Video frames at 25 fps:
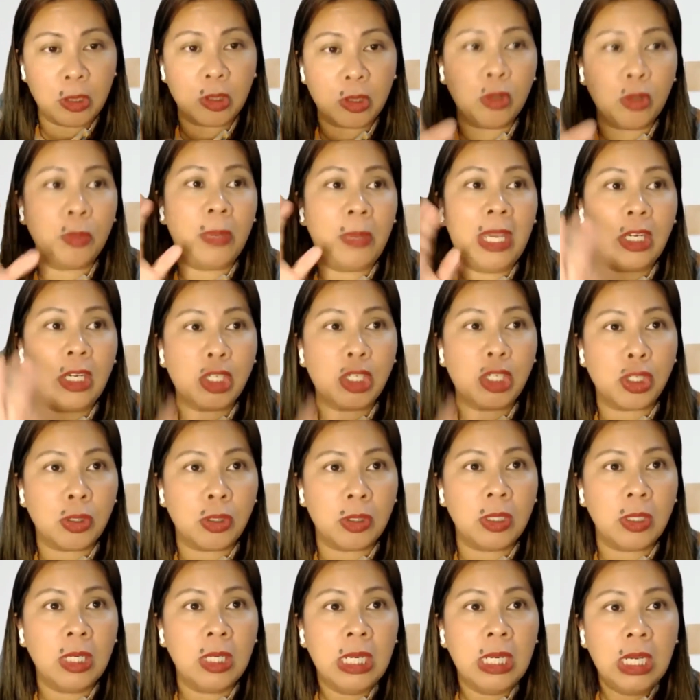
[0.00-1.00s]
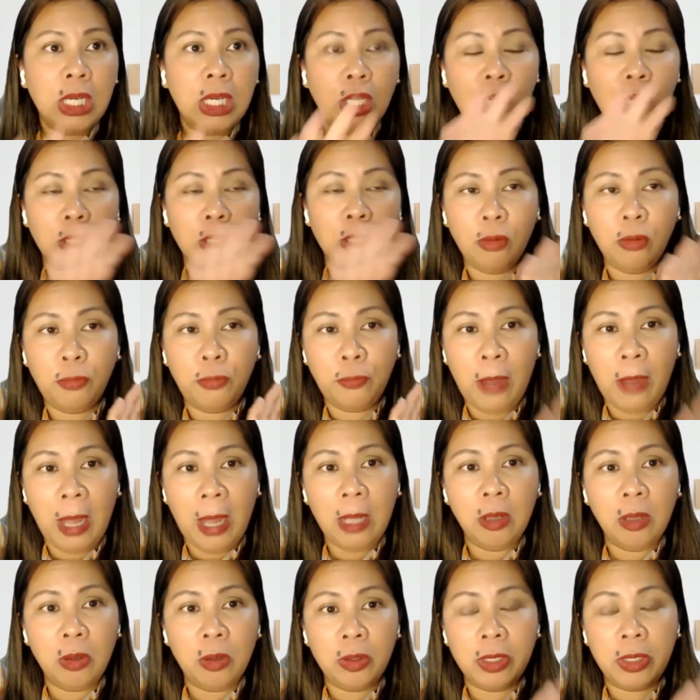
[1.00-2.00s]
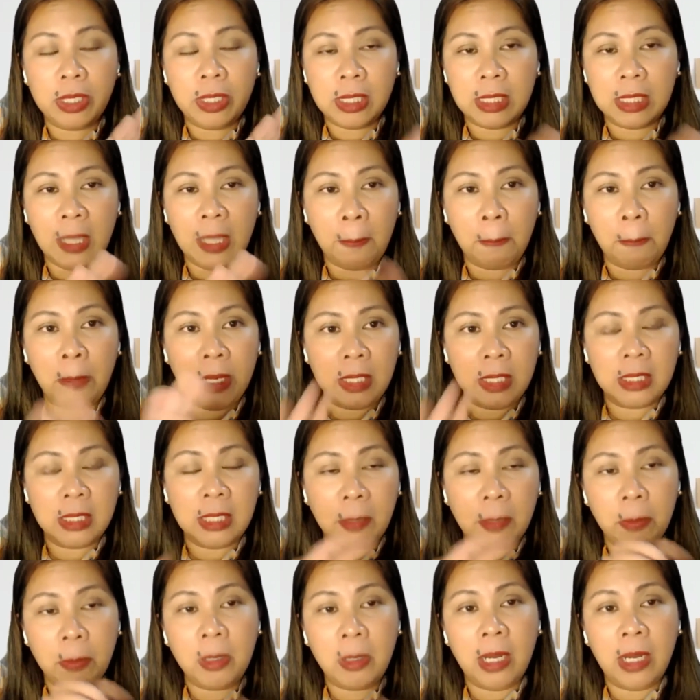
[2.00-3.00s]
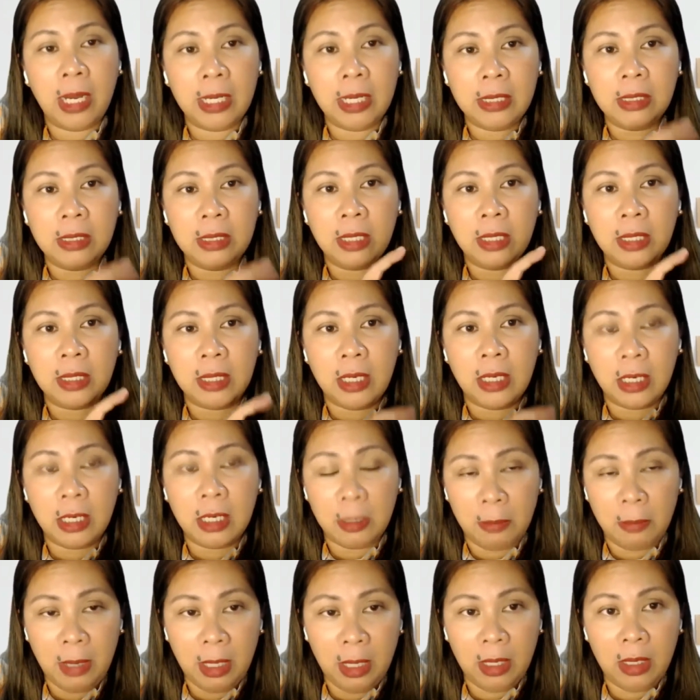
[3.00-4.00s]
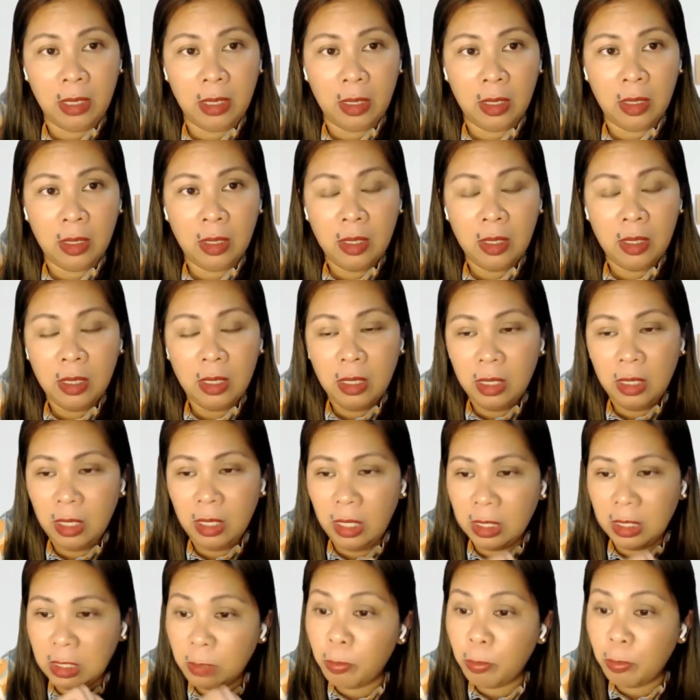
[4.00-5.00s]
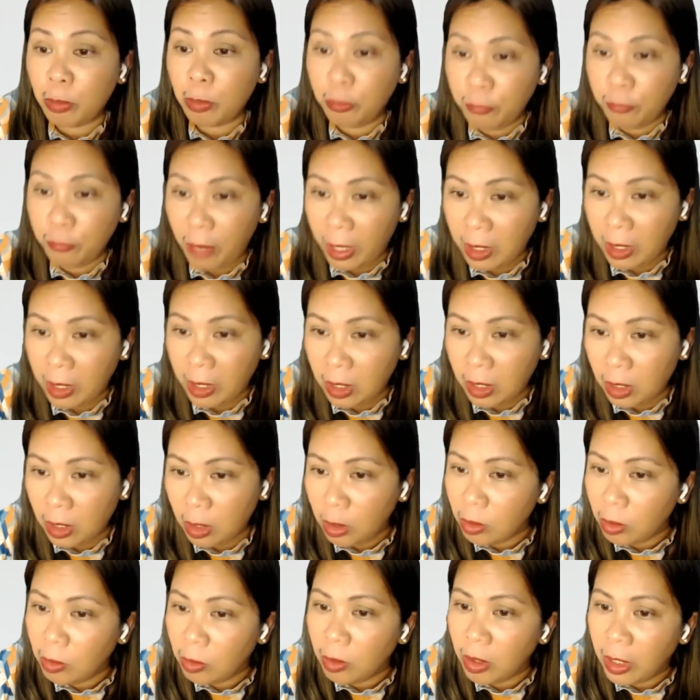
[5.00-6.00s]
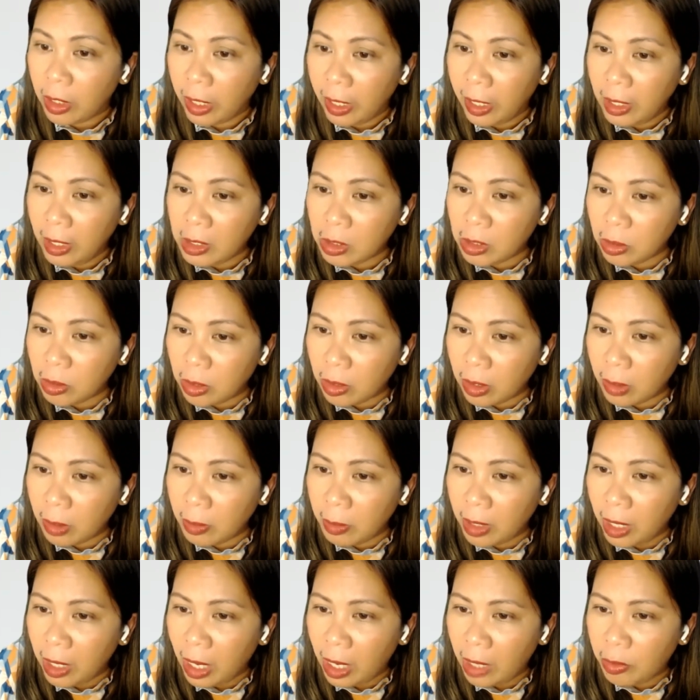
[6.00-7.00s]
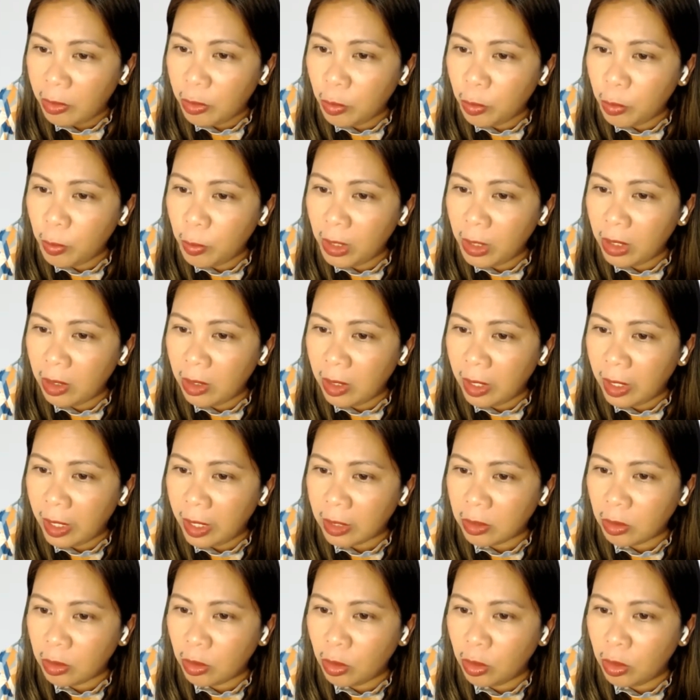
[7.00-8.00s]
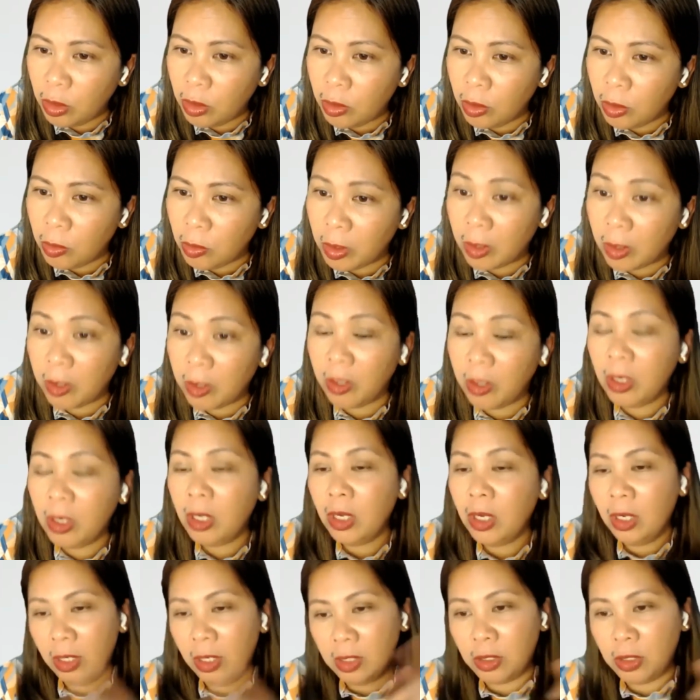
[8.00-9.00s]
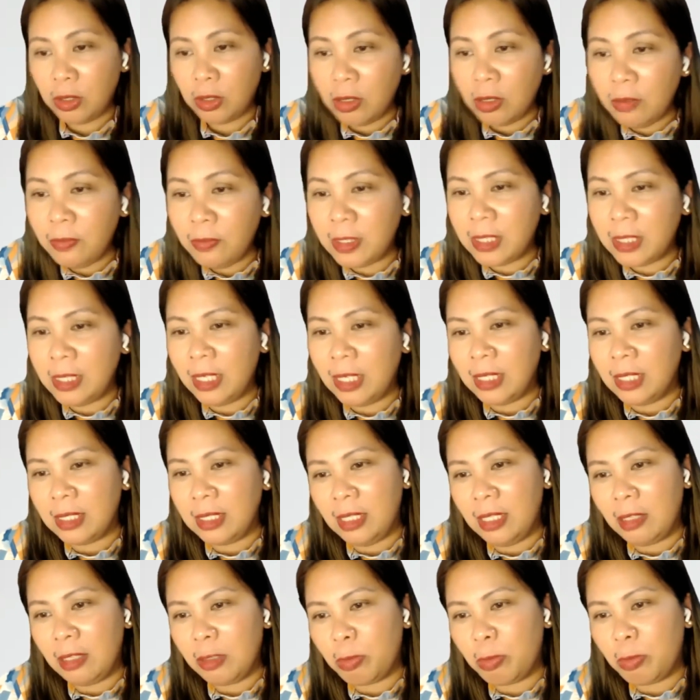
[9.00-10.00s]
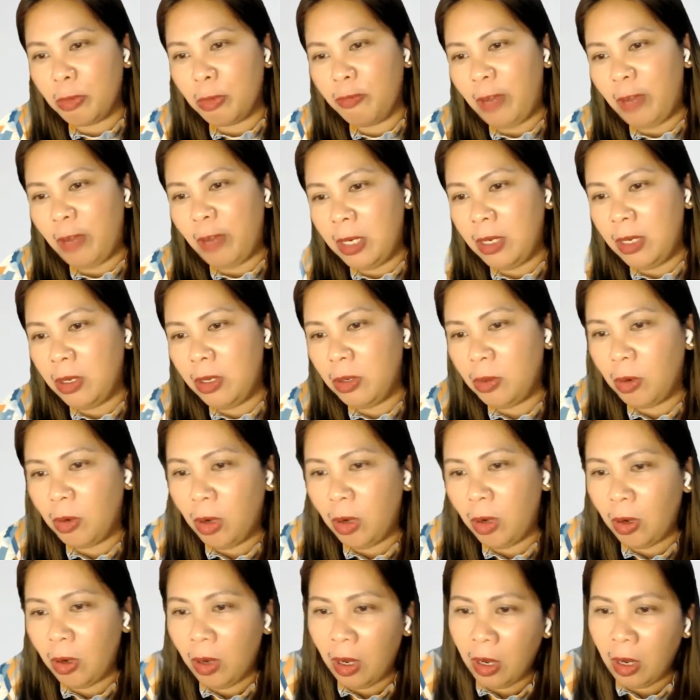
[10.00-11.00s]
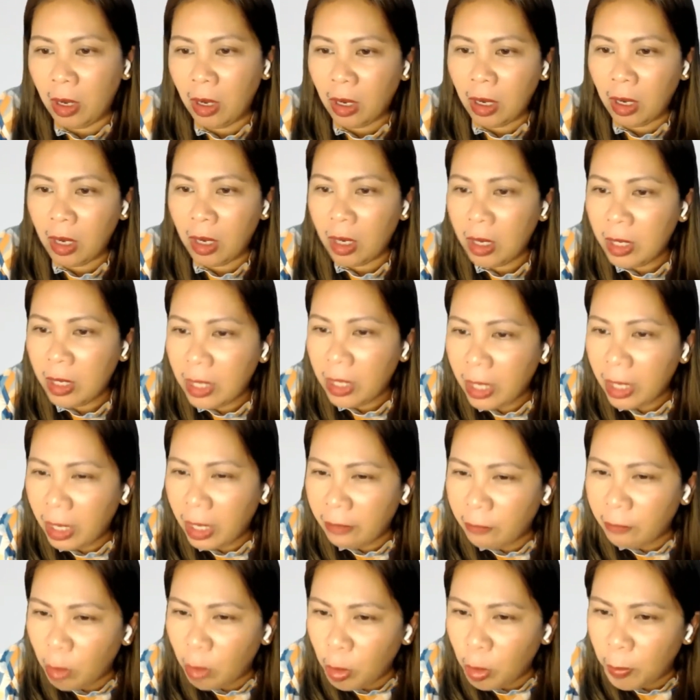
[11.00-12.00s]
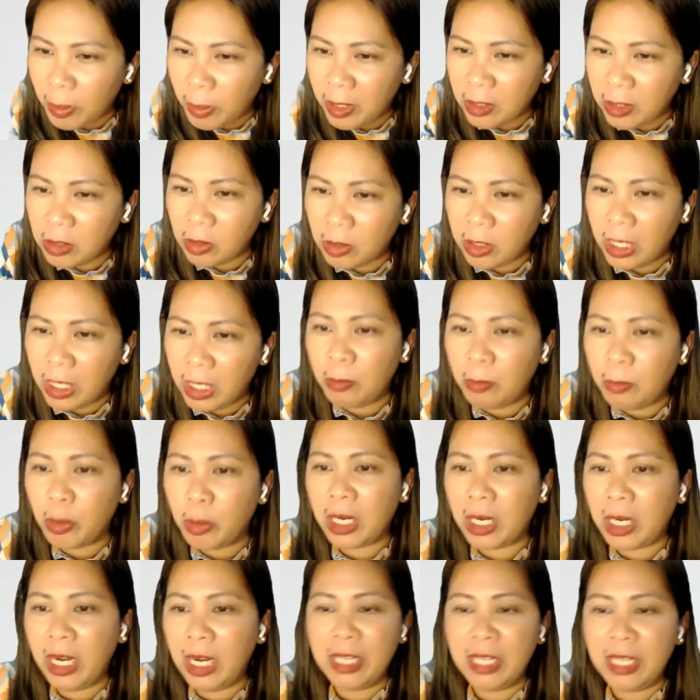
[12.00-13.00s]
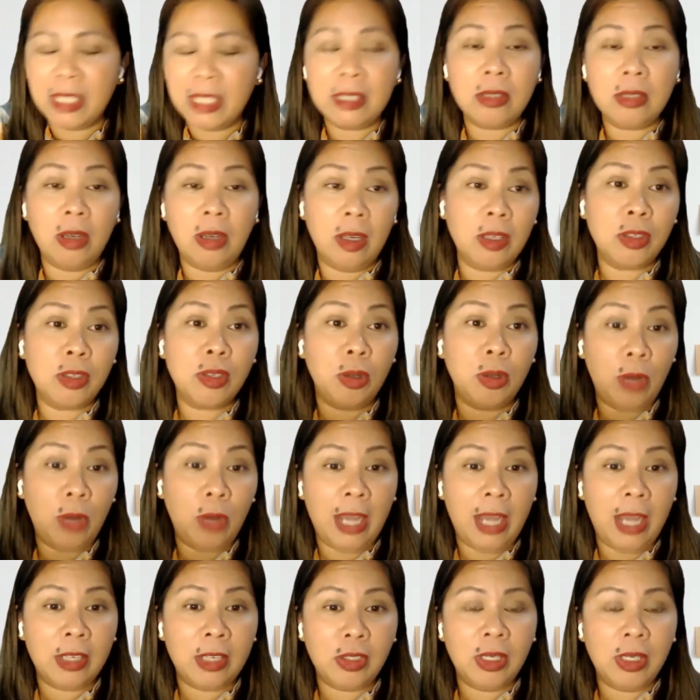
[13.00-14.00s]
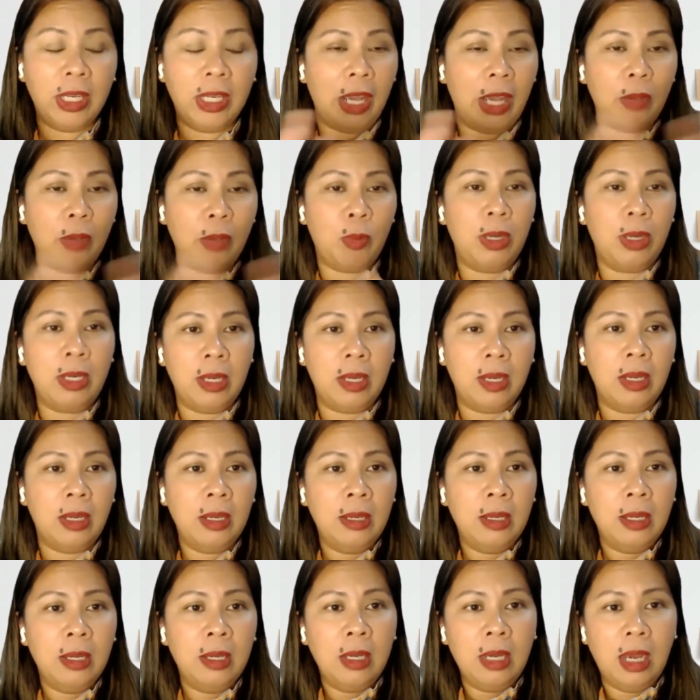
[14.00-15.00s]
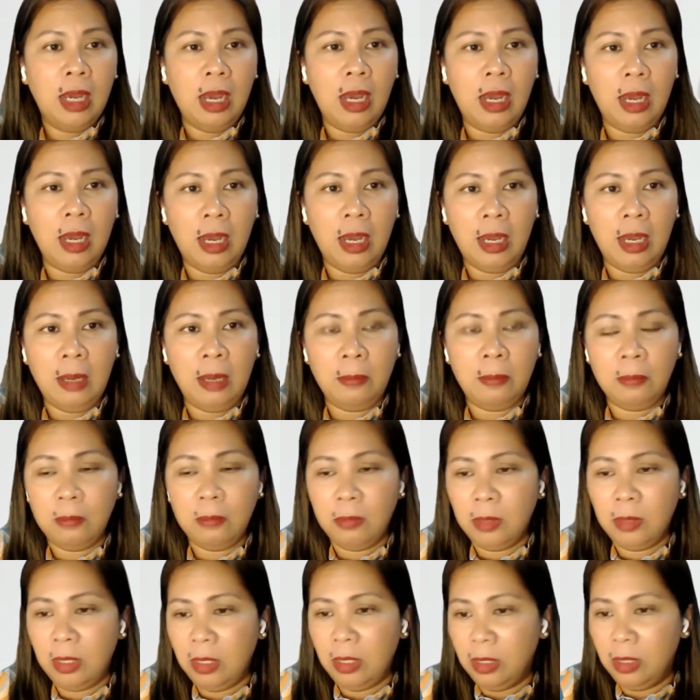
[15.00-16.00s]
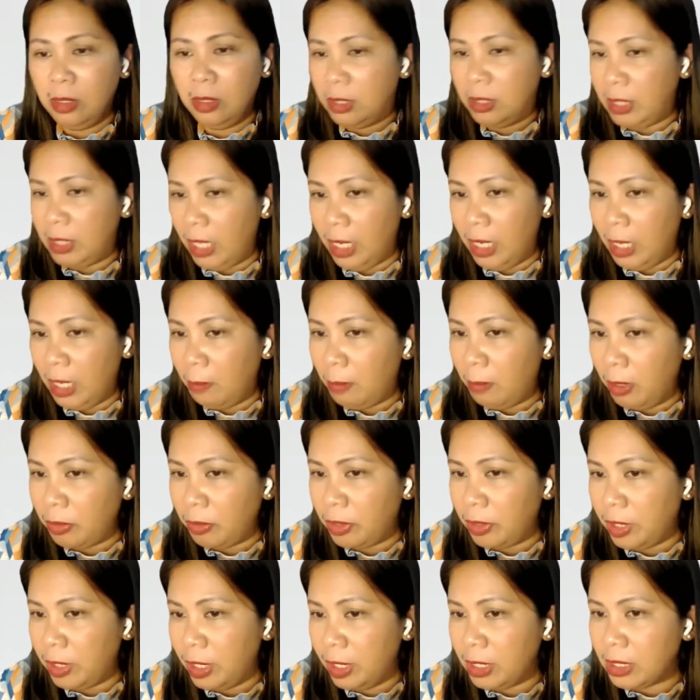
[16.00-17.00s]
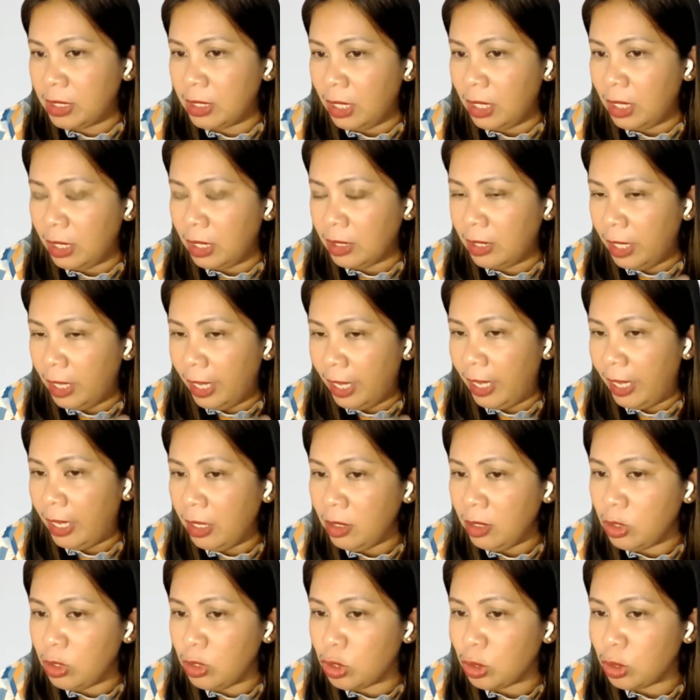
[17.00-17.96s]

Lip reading: So make sure to follow the step-by-step guide that Carmela is providing you. Okay, so Carmela, how do we connect to your services that's providing you have openings to take more clients on? So actually, I wanna say about this at the end.